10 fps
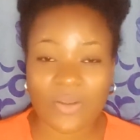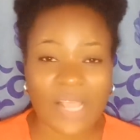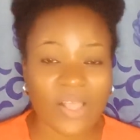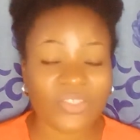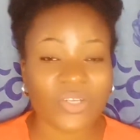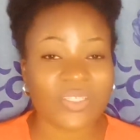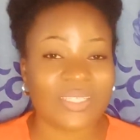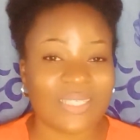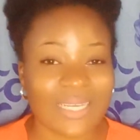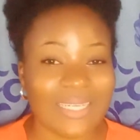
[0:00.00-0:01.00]
So let us
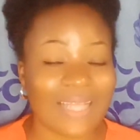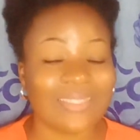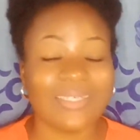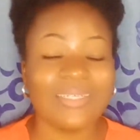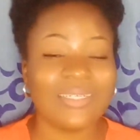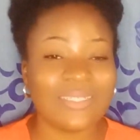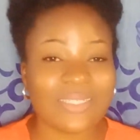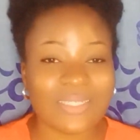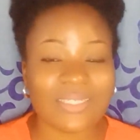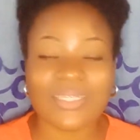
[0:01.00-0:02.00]
just say that
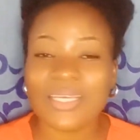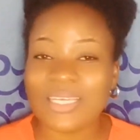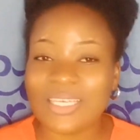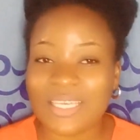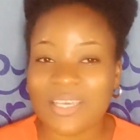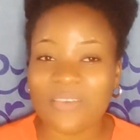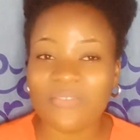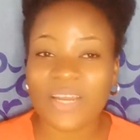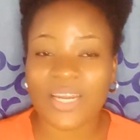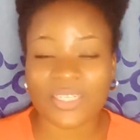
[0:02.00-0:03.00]
this is give
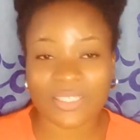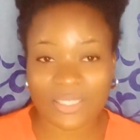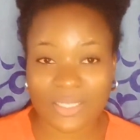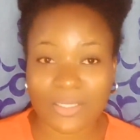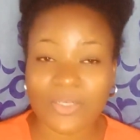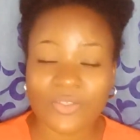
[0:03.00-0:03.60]
and take.